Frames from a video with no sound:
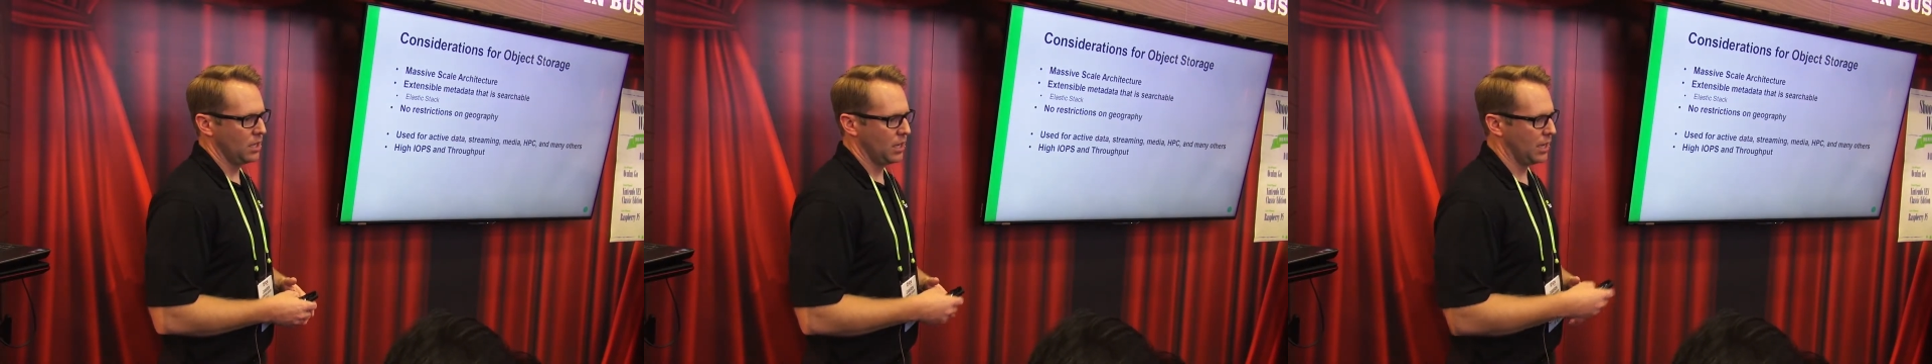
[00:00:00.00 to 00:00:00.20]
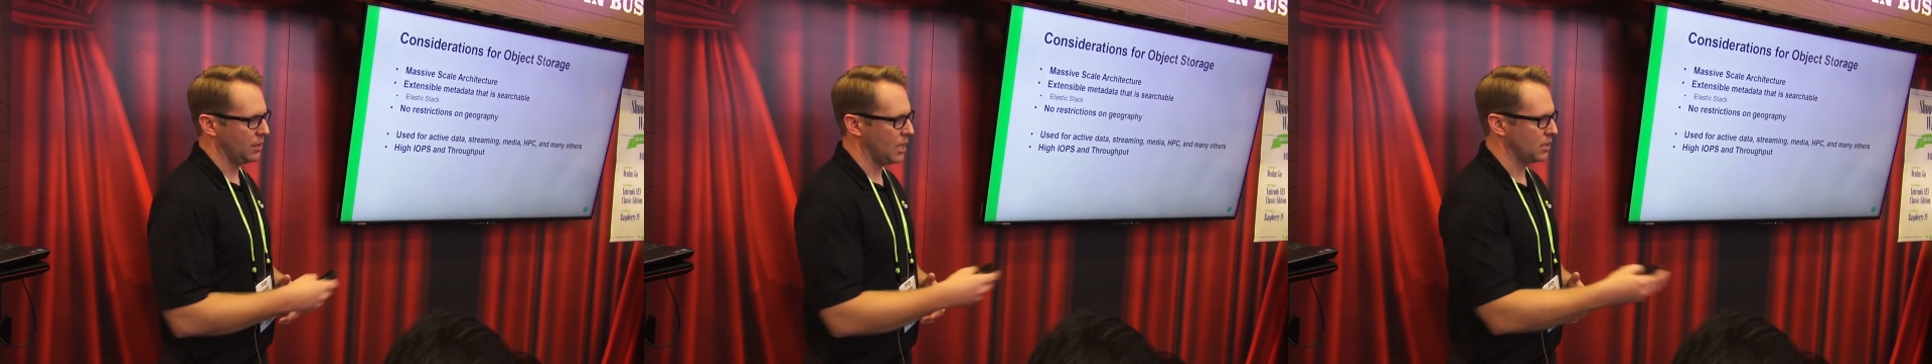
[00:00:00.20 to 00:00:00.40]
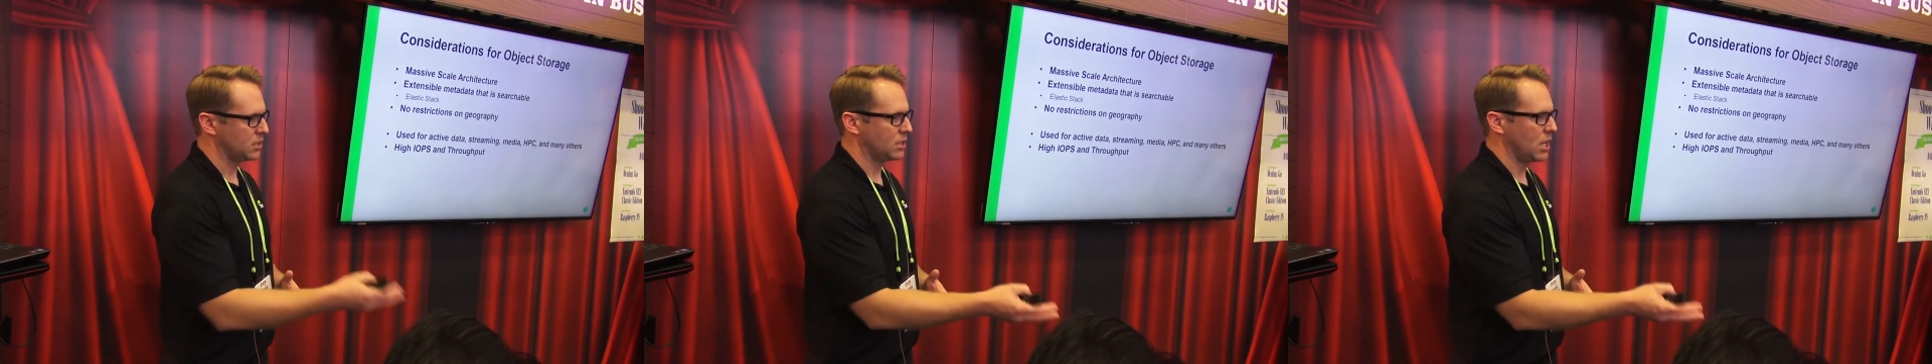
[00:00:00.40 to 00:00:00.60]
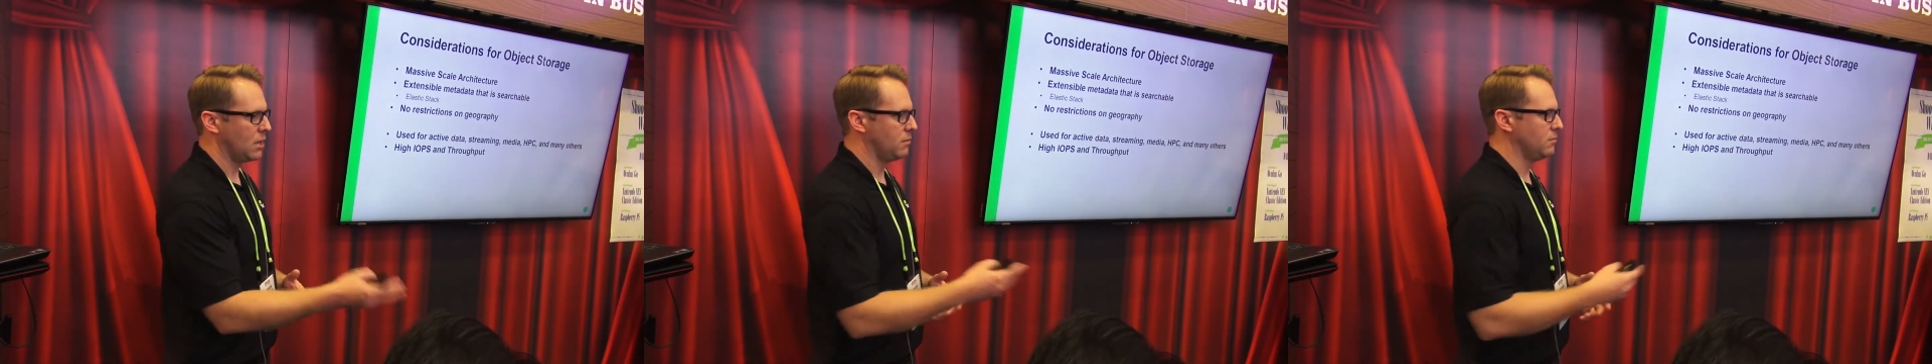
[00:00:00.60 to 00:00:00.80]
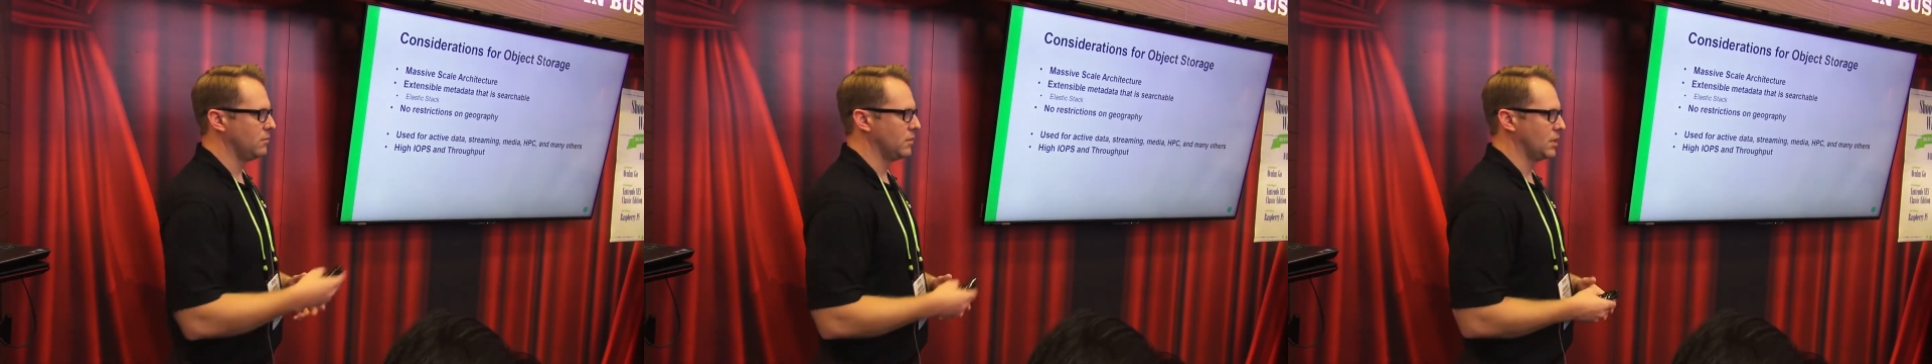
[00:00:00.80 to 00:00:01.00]
And
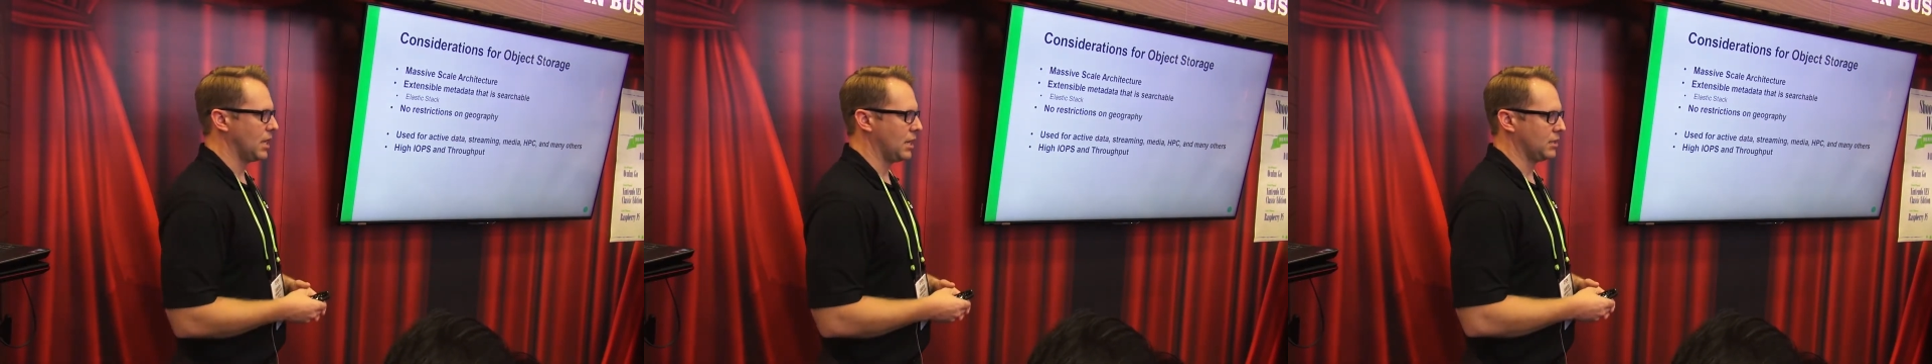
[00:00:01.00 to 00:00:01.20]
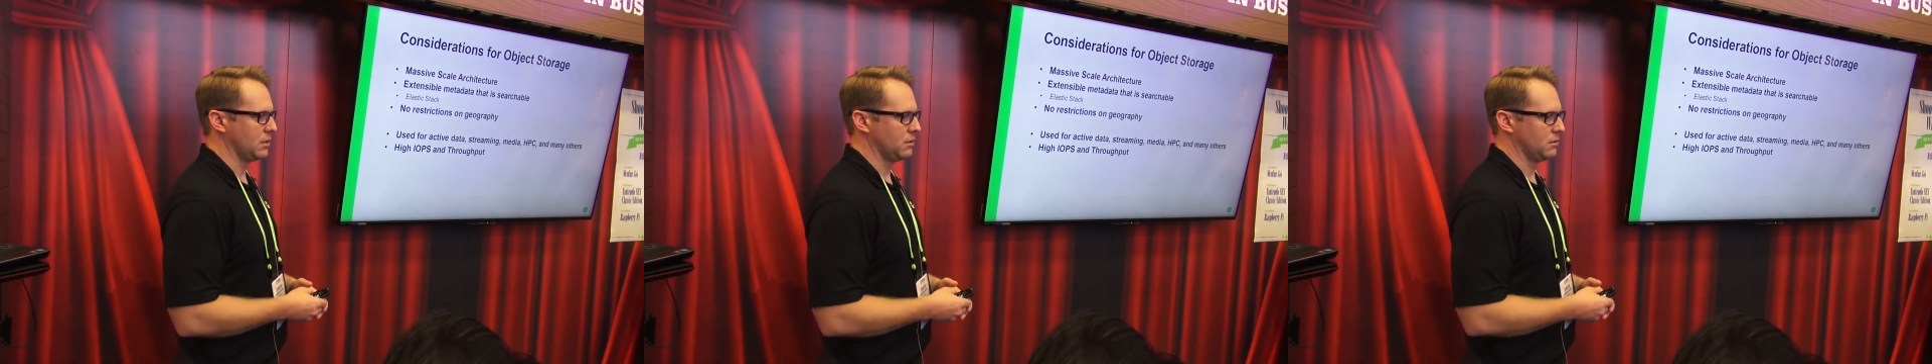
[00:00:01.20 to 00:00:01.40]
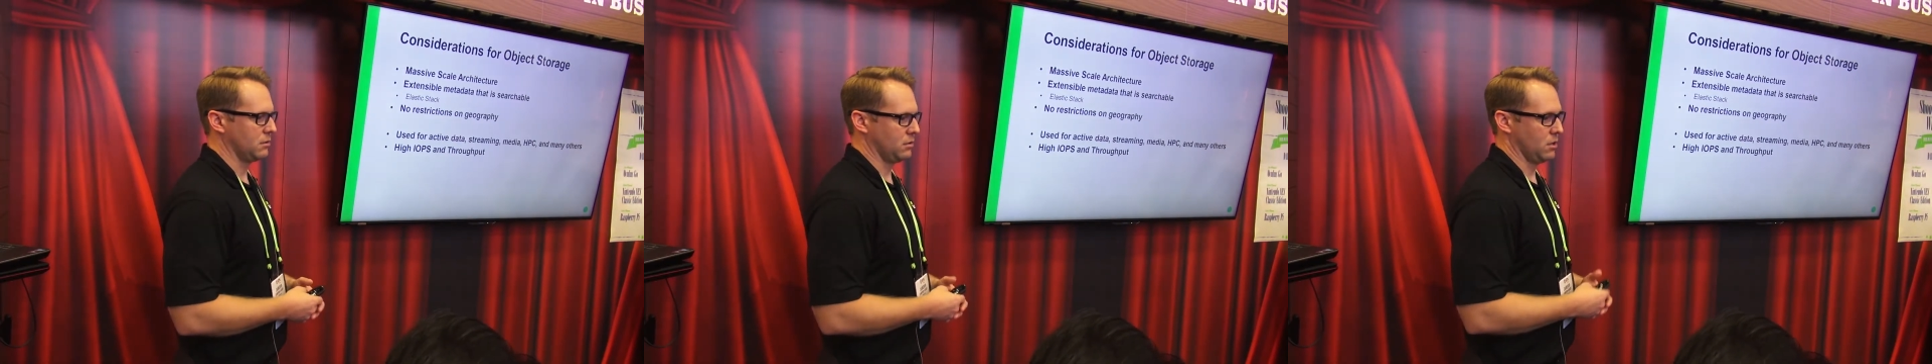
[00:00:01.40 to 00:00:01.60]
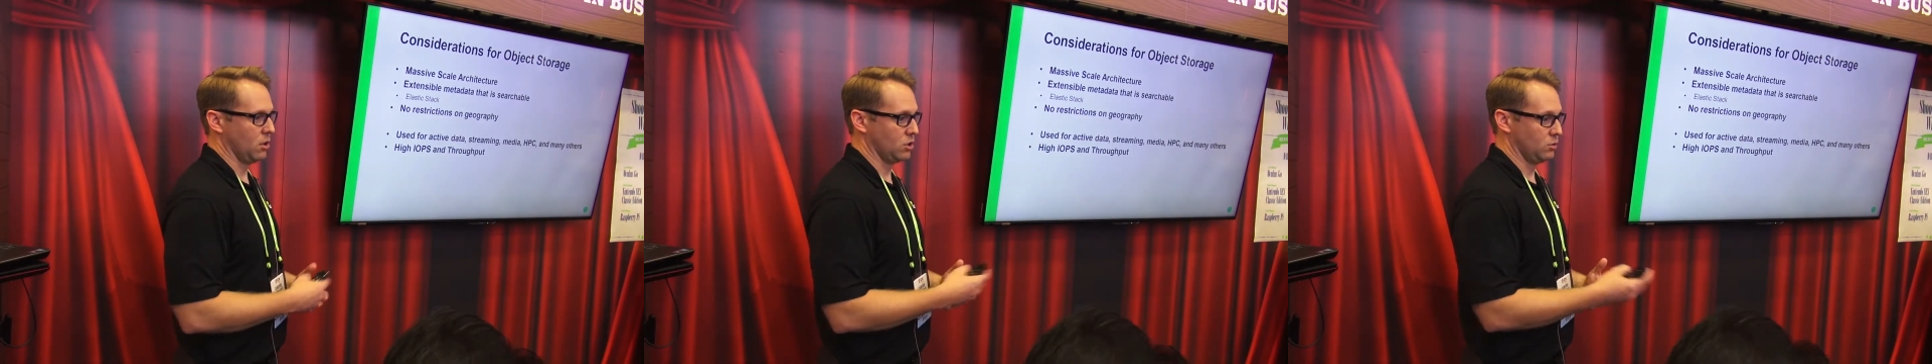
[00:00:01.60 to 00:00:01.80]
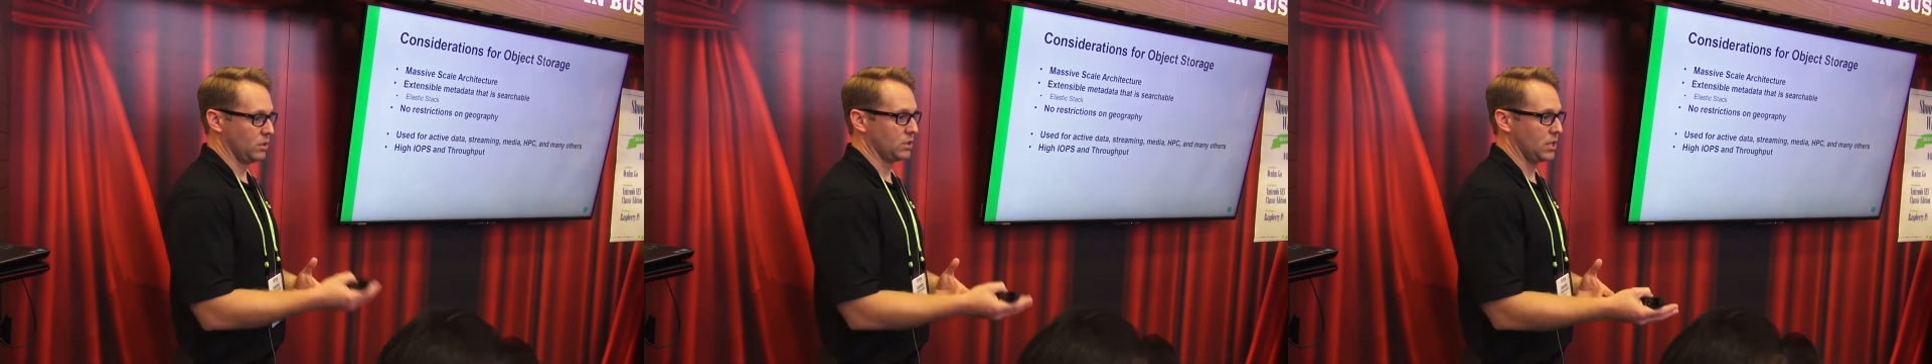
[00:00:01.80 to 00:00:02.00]
that
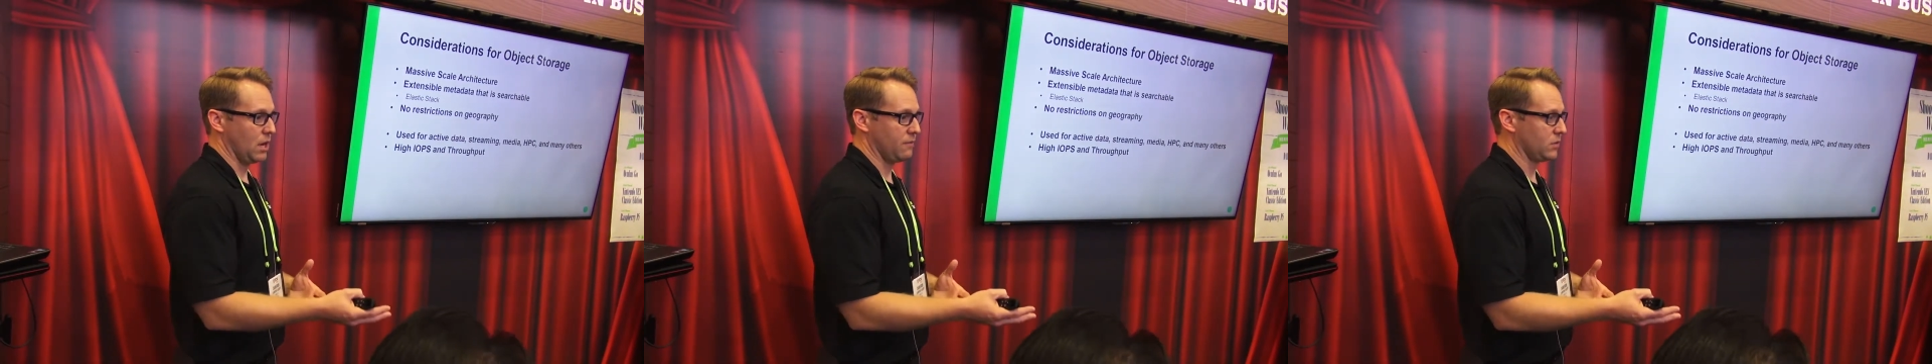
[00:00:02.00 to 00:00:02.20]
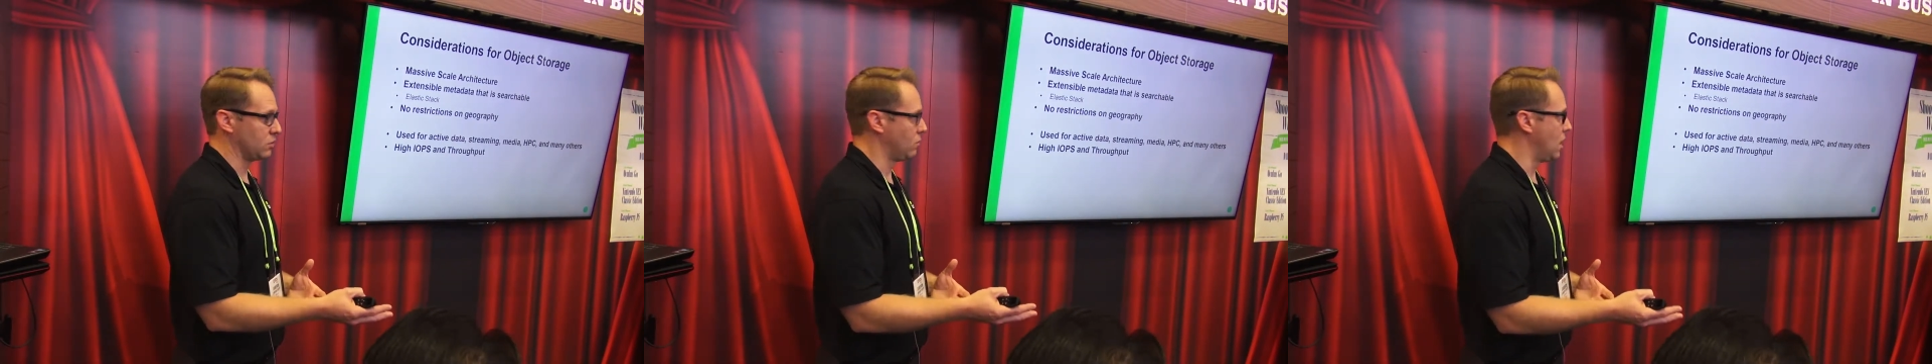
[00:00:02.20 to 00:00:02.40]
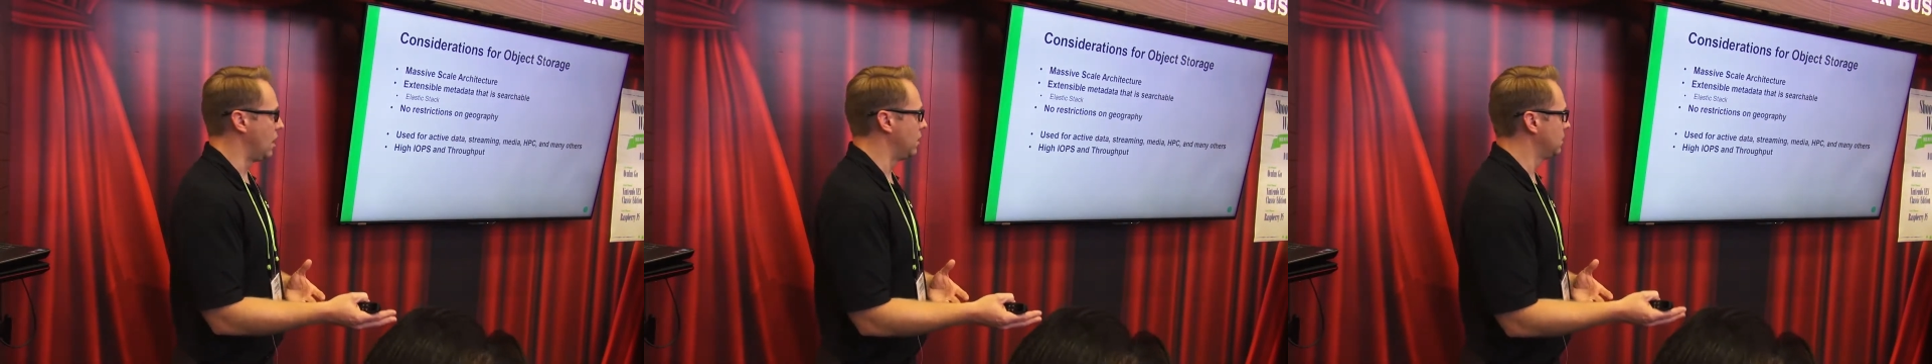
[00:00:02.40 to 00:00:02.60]
goes with Ceph as well.